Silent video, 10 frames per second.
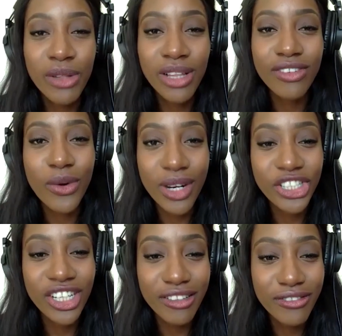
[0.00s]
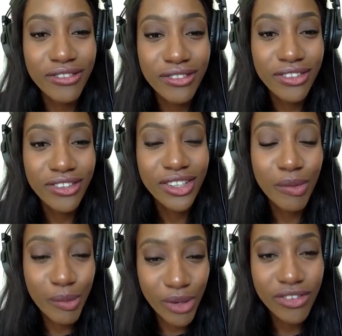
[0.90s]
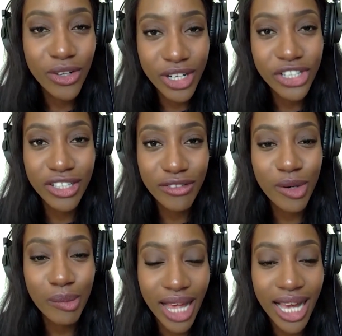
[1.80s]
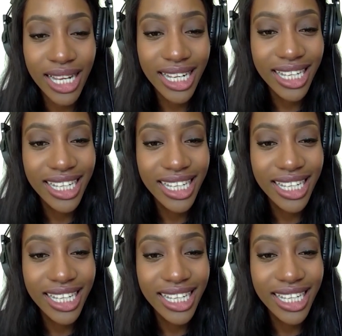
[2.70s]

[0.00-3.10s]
people Korean question, cars. Do people ever question if you're black?